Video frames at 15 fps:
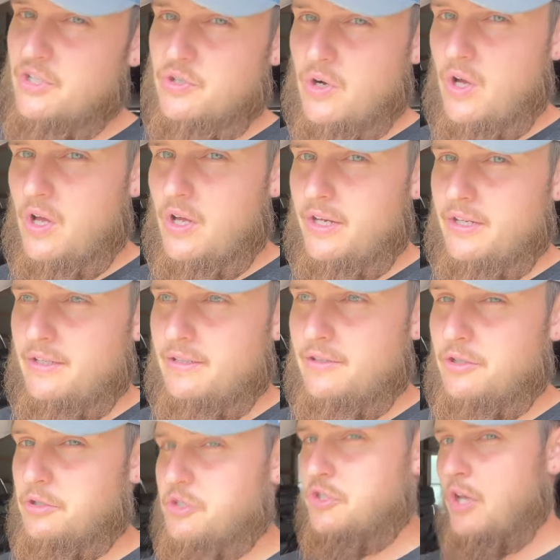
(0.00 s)
drawn,
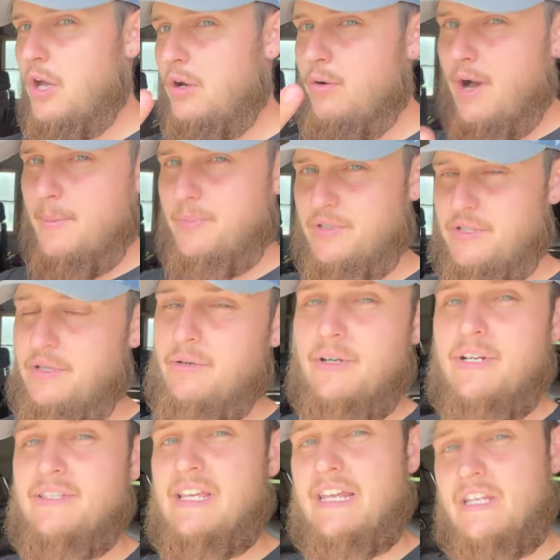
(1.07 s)
there's two
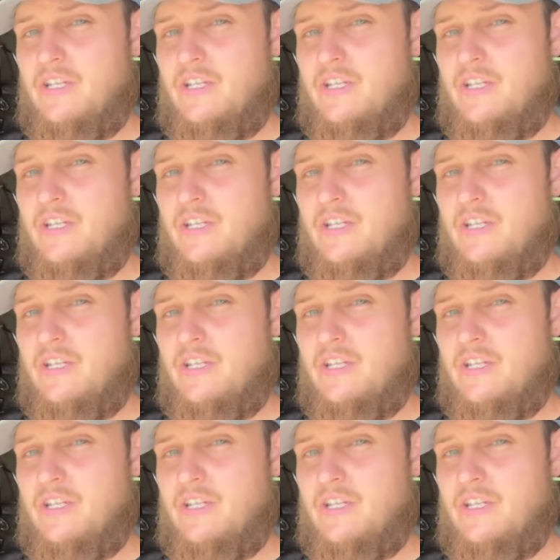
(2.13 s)
opportunities that